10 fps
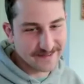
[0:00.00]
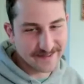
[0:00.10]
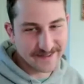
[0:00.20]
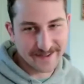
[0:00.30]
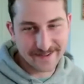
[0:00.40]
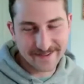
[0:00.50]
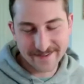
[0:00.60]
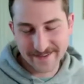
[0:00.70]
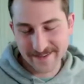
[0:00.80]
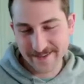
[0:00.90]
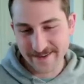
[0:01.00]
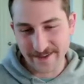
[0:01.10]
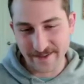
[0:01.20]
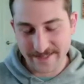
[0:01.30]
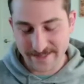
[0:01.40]
Yeah.
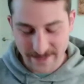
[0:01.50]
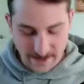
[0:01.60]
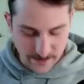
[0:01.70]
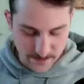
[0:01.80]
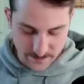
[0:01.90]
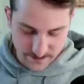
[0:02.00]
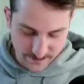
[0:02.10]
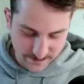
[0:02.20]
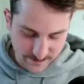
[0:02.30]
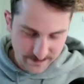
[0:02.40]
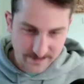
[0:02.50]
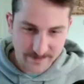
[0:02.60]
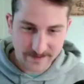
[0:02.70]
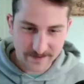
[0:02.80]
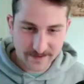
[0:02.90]
No, that's um.
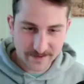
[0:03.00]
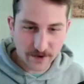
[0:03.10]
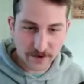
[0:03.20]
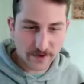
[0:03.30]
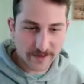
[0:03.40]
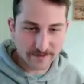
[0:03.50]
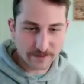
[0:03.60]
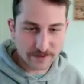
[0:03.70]
But, yeah. Oh, go ahead.